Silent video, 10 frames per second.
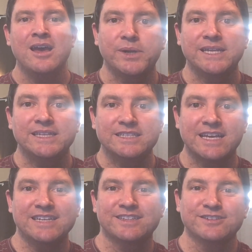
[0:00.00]
But in this
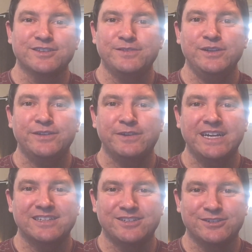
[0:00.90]
case, there's a few
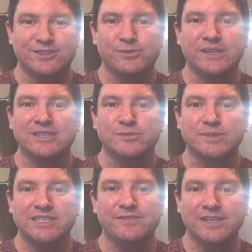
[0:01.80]
different answers to what the
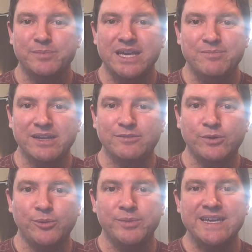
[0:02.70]
specific pigment
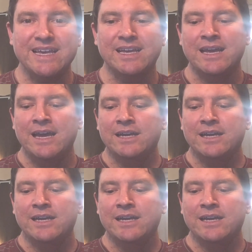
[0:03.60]
will be.